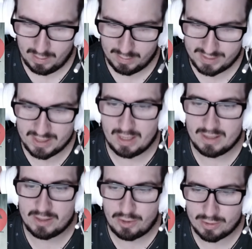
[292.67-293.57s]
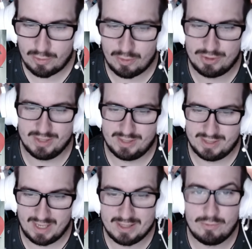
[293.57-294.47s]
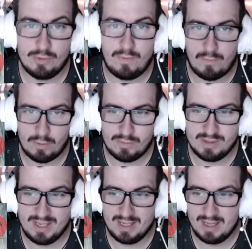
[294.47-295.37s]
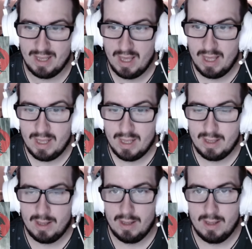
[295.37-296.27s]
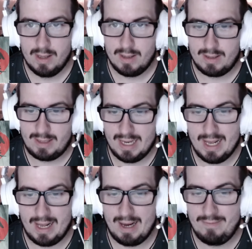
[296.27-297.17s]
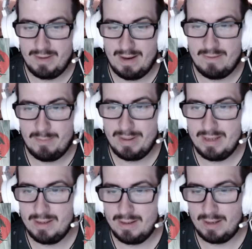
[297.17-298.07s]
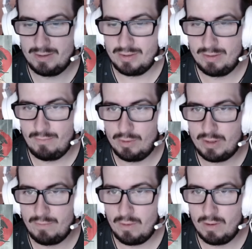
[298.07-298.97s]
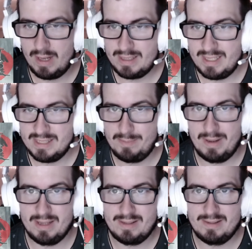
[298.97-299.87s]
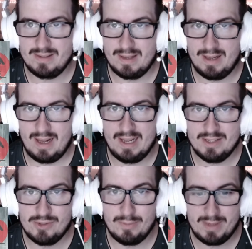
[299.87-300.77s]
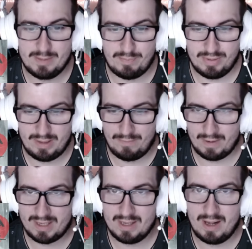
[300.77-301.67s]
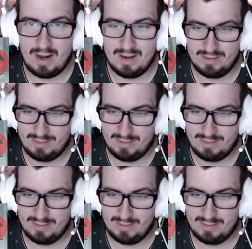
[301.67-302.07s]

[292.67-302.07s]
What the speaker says: To know that you're conscious and good for focusing. Yeah, I've never been under the waterfall like this, but I assume it's pretty fucking hard.